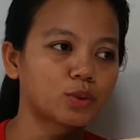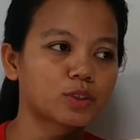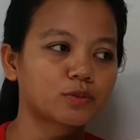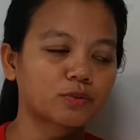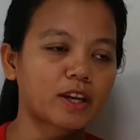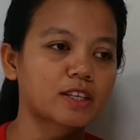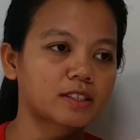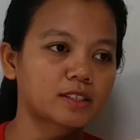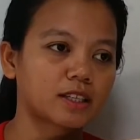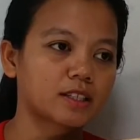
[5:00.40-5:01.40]
face
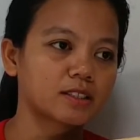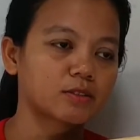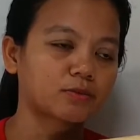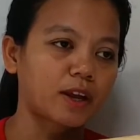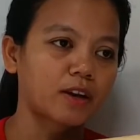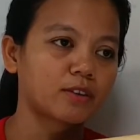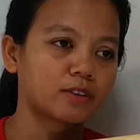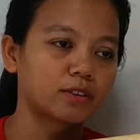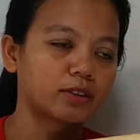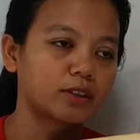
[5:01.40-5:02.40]
is found
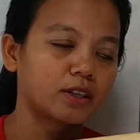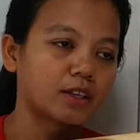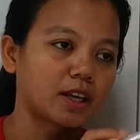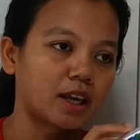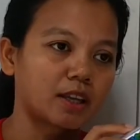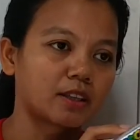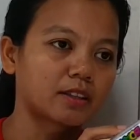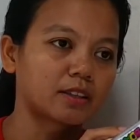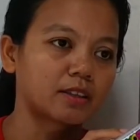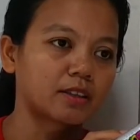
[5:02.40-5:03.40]
in
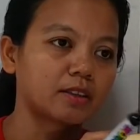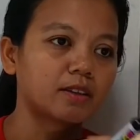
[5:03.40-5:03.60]
the